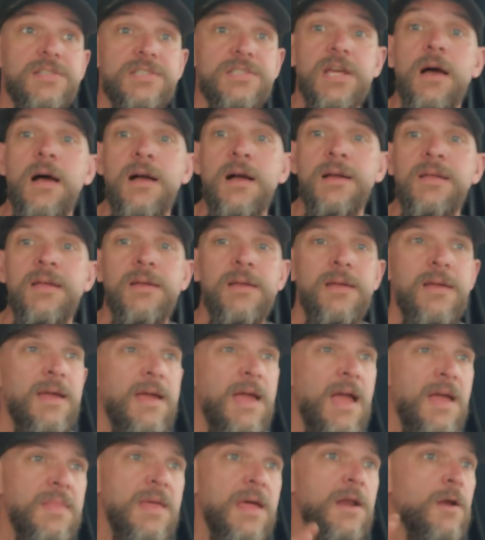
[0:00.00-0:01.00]
dug,
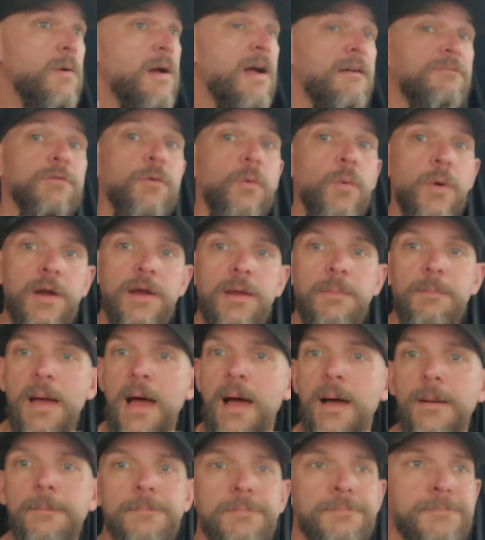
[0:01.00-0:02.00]
and they don't have to worry
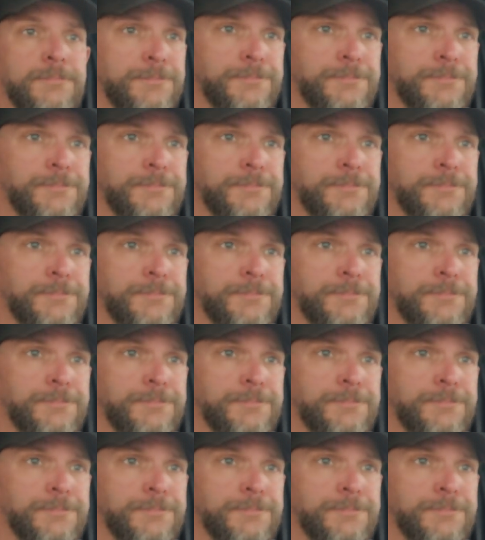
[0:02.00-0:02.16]
about